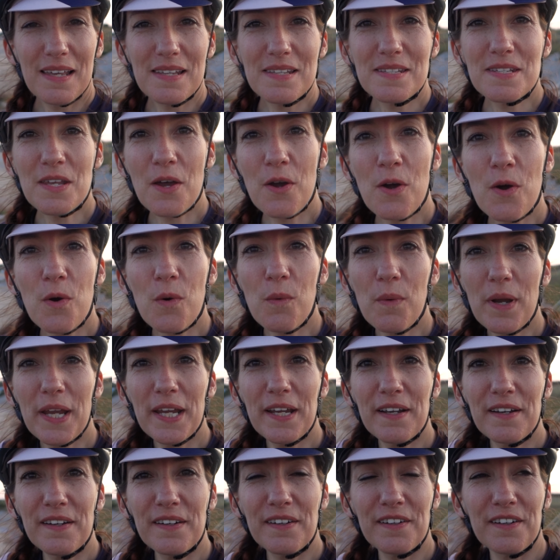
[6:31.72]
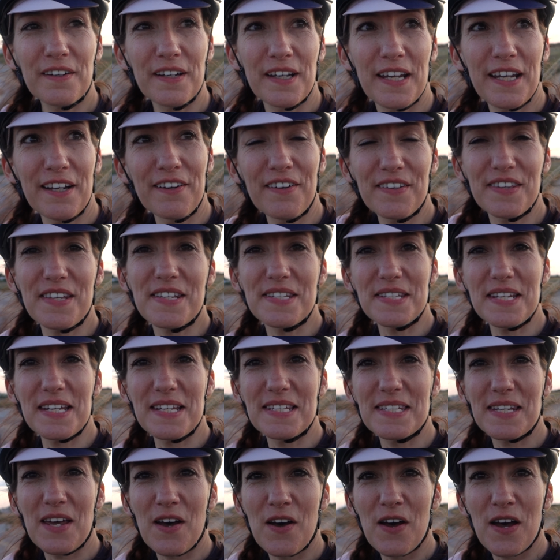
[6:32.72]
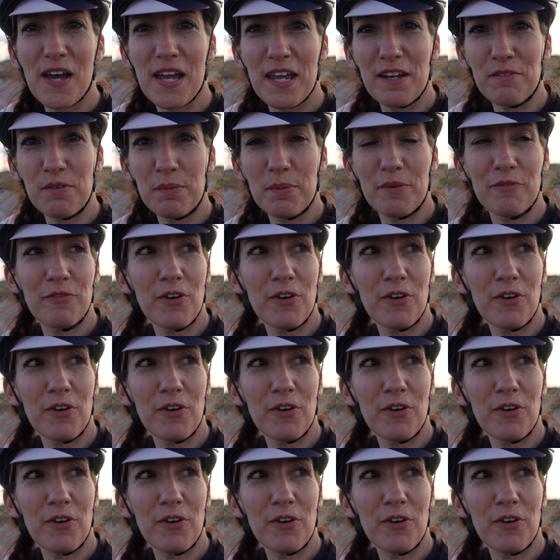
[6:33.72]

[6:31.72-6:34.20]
So we're here on the seaside. We've been